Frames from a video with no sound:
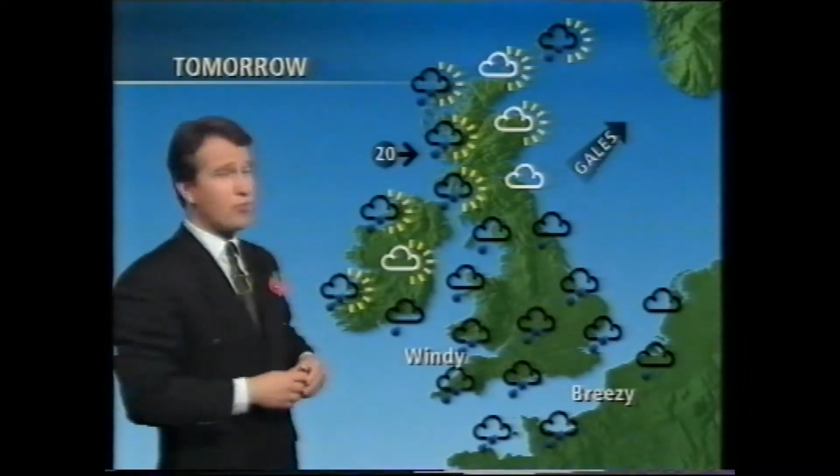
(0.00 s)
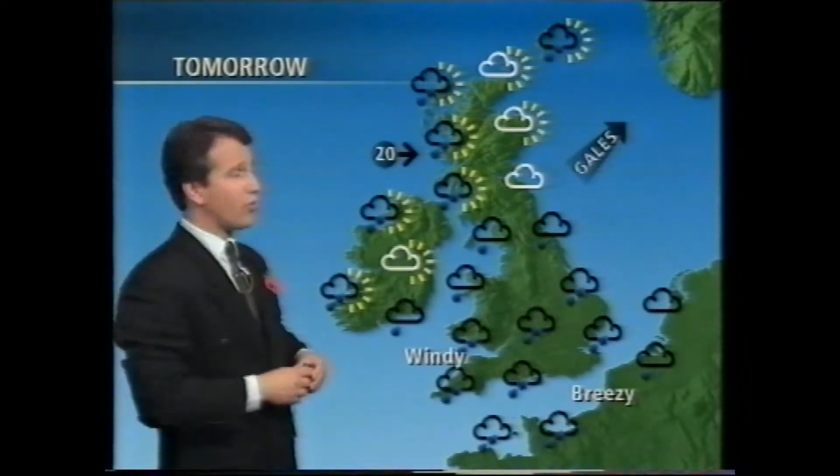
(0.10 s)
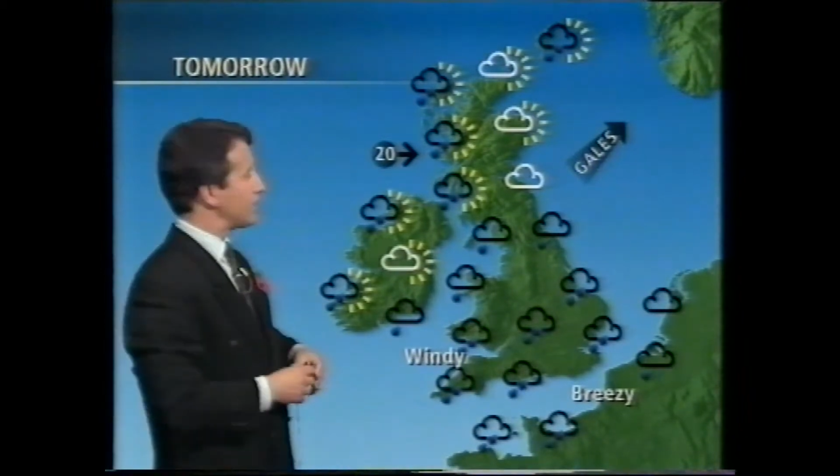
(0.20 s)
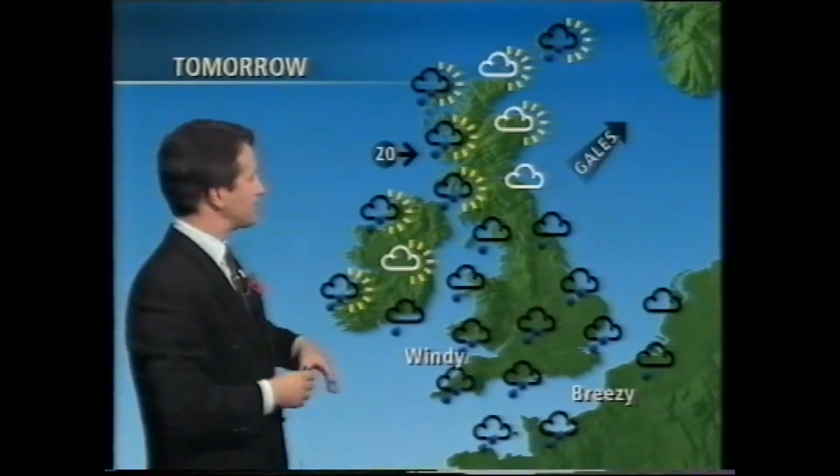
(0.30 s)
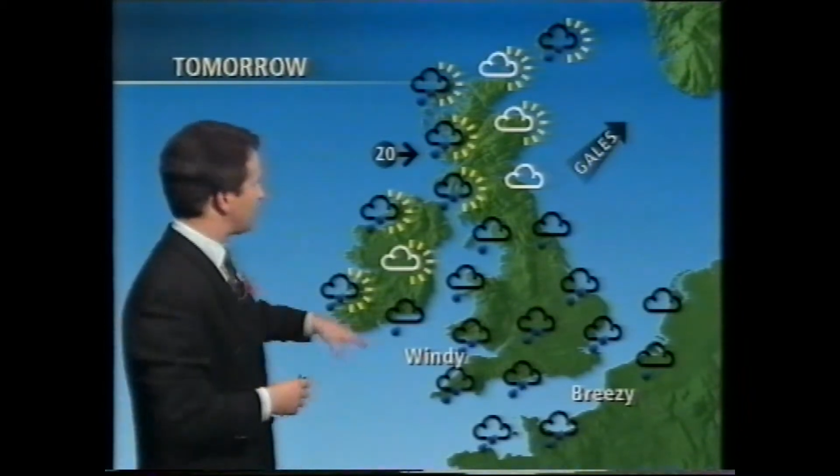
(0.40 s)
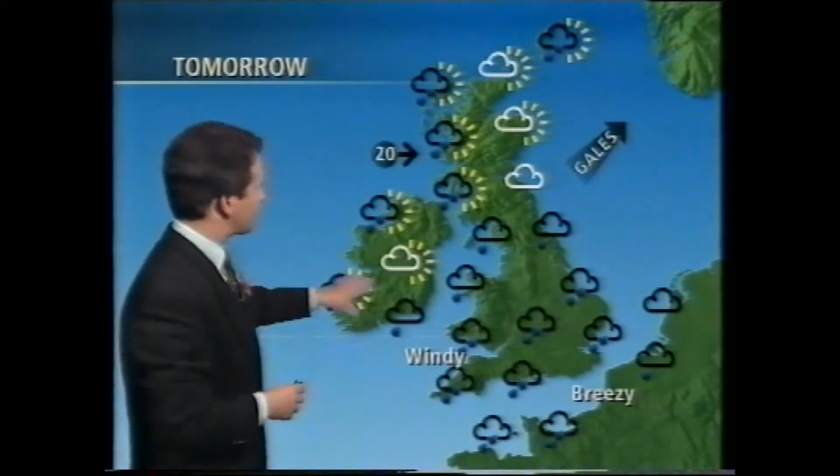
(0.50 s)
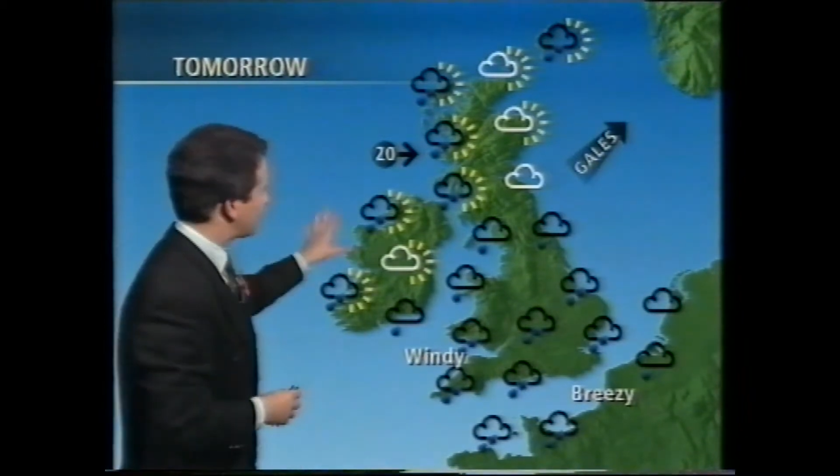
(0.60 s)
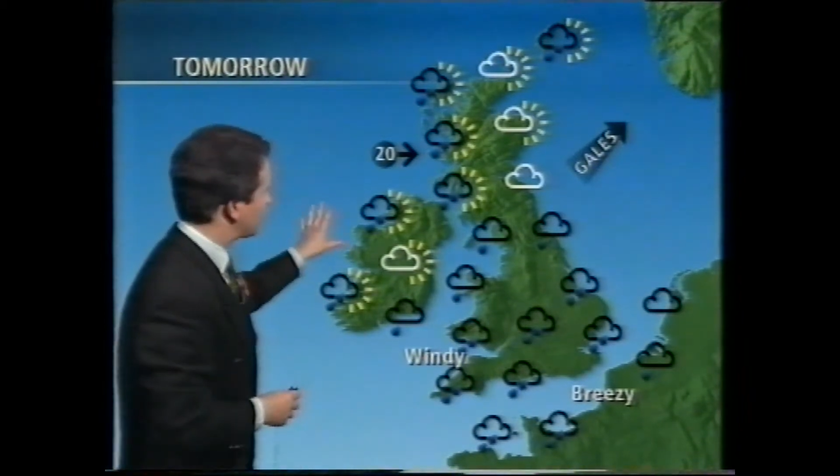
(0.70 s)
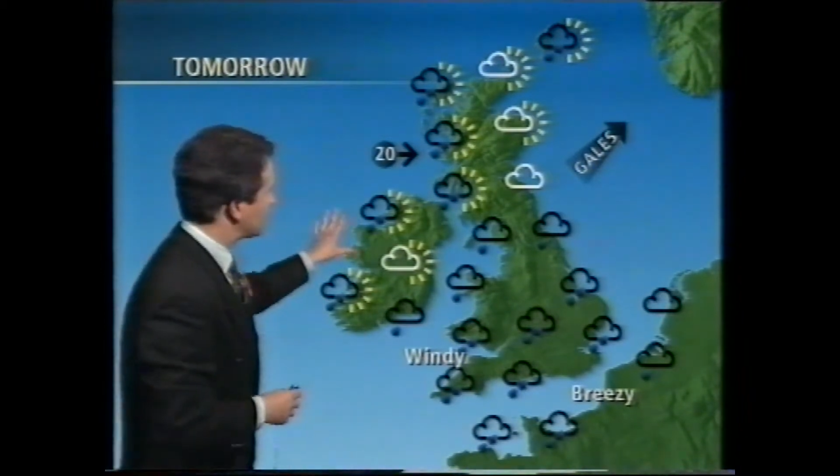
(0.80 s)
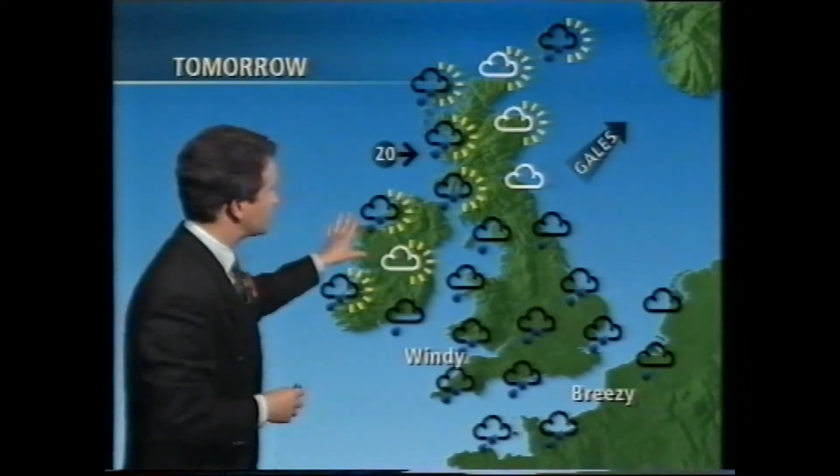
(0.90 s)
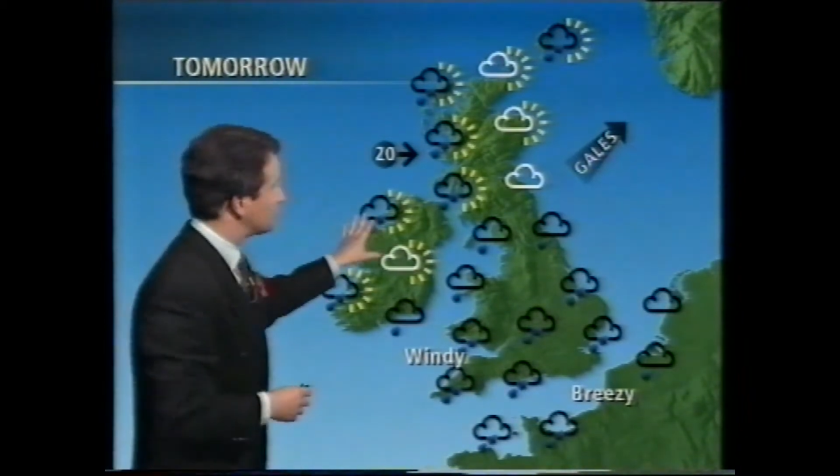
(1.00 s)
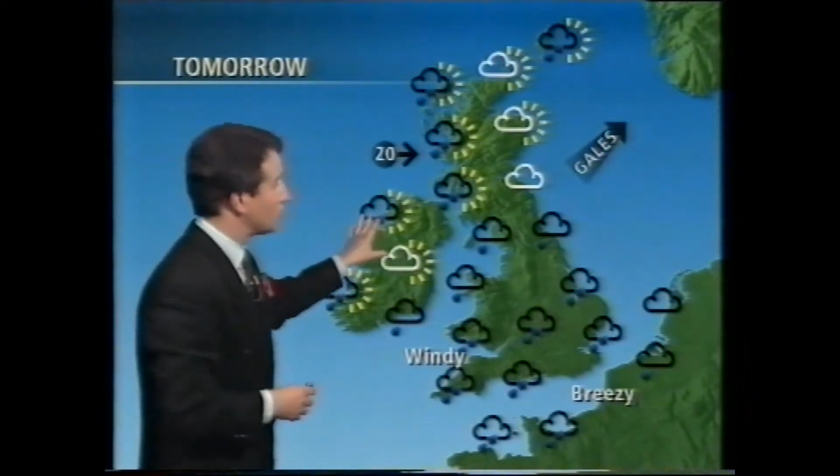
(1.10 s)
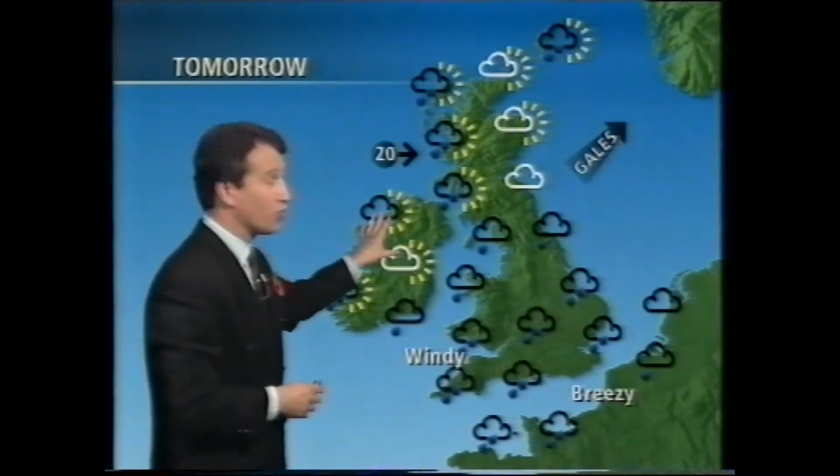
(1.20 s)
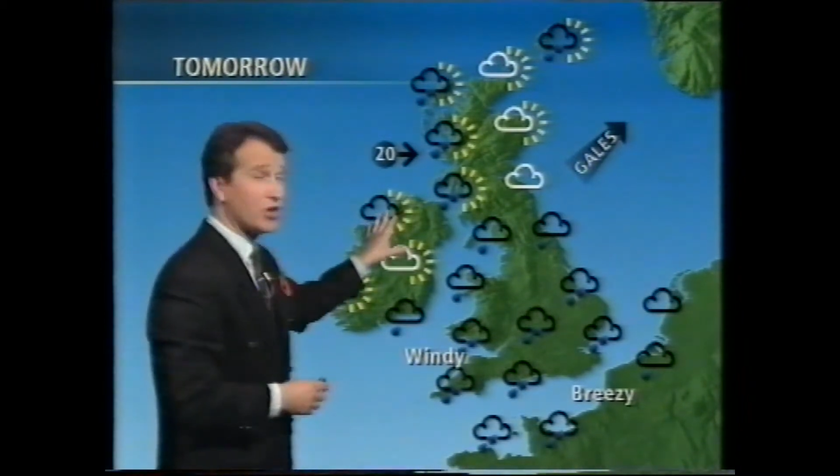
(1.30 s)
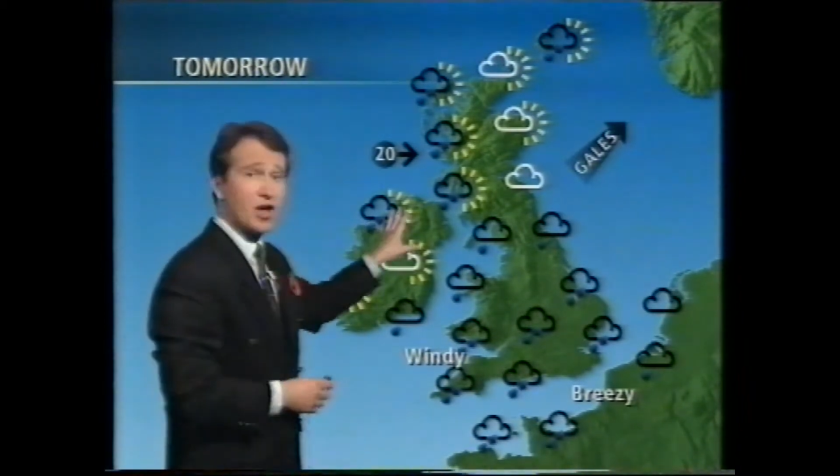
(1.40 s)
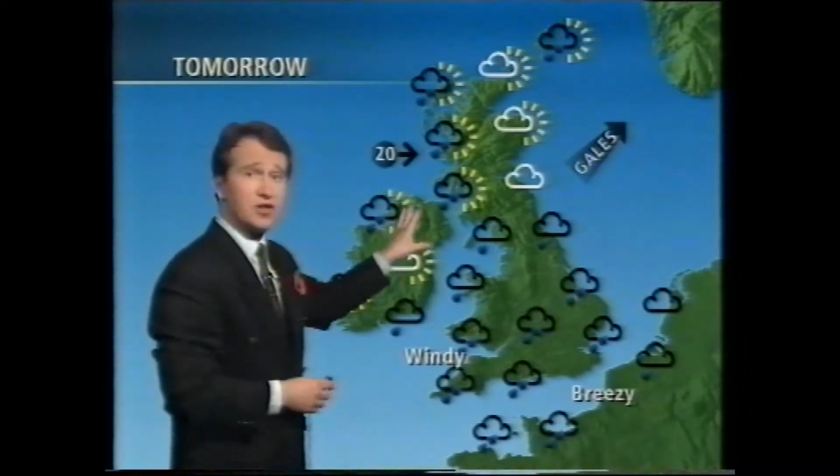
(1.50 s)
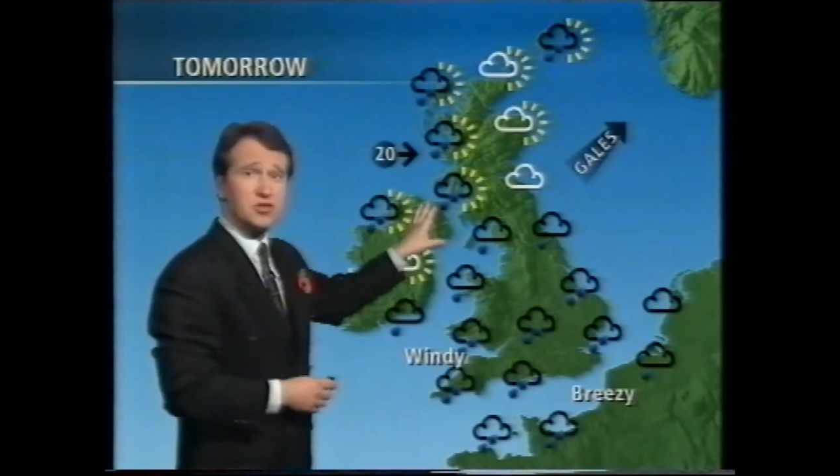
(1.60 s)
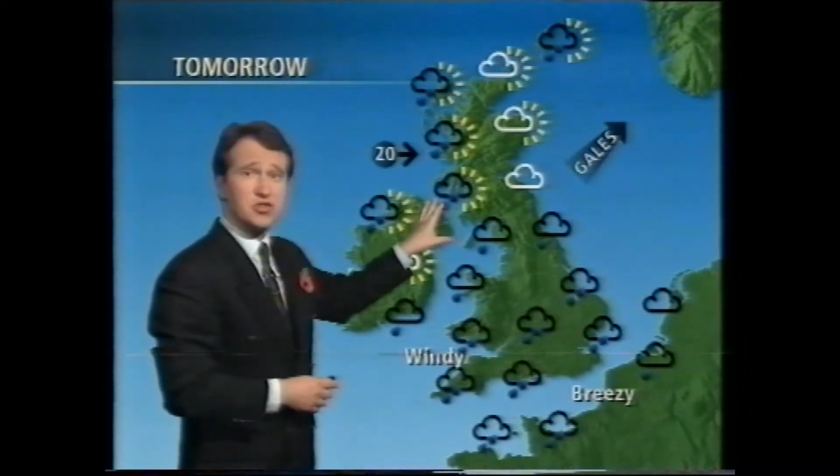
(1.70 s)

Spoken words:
brighter weather coming into Northern Ireland